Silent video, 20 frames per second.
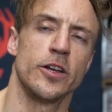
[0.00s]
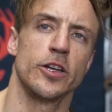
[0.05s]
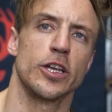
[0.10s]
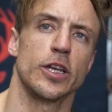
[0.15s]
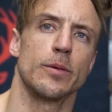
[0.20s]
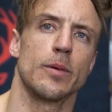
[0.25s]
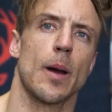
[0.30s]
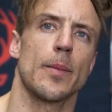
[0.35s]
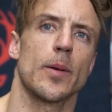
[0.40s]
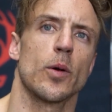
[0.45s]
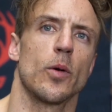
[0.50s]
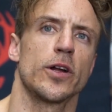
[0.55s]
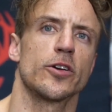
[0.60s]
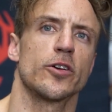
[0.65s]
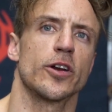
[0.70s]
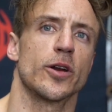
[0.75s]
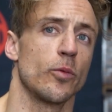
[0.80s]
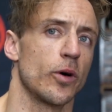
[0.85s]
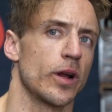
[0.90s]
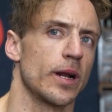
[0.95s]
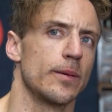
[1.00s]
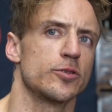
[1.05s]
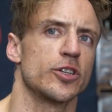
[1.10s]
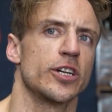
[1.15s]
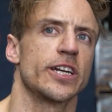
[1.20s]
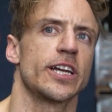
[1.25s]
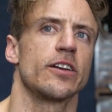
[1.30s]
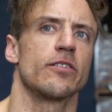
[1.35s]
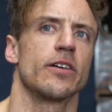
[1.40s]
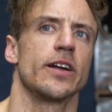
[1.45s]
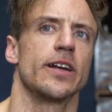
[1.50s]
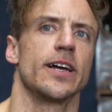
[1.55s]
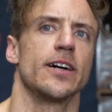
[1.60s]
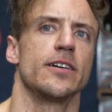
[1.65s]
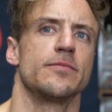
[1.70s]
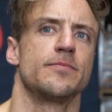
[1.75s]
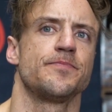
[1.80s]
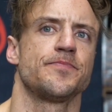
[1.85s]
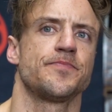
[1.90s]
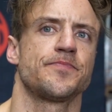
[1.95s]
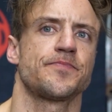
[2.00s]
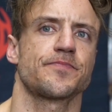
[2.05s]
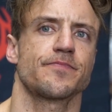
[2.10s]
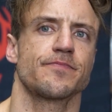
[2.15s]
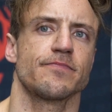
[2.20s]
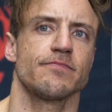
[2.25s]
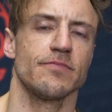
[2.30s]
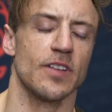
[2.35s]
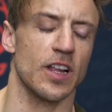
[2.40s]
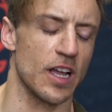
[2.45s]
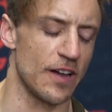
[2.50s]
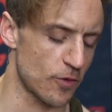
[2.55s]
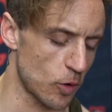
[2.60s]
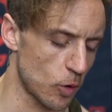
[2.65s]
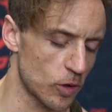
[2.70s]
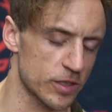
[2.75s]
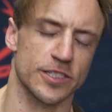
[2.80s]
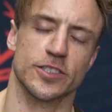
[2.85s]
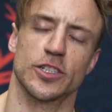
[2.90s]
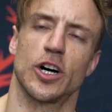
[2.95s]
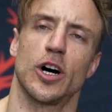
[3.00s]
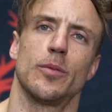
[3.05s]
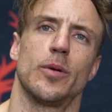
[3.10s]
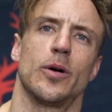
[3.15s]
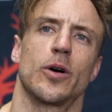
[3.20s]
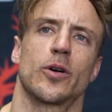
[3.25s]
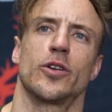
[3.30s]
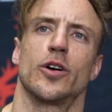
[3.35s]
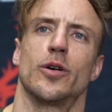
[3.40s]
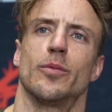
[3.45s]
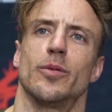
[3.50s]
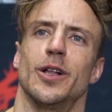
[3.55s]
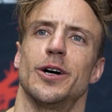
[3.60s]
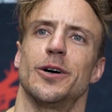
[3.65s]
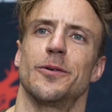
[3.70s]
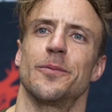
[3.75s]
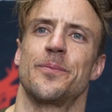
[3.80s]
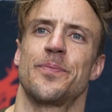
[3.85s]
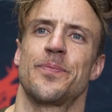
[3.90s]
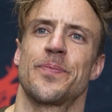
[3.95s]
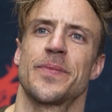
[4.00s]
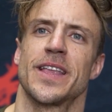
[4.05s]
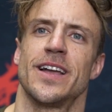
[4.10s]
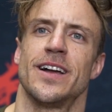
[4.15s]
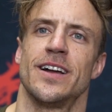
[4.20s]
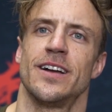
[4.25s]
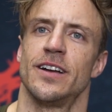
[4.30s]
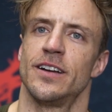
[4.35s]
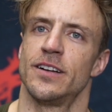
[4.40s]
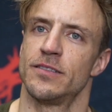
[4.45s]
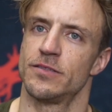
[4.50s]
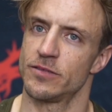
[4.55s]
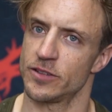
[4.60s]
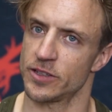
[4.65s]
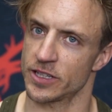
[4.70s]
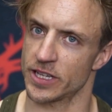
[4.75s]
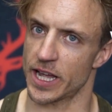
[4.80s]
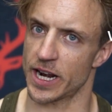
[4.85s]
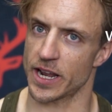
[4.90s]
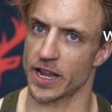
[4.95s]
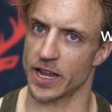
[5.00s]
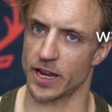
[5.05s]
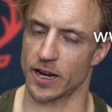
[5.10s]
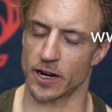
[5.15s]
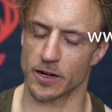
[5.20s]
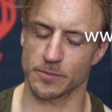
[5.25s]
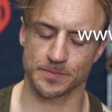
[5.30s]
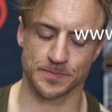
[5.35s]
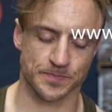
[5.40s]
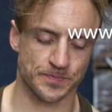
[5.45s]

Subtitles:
You might be wondering what I'm drinking right now. Of course, it's All Bulk No Bloat. You get it here.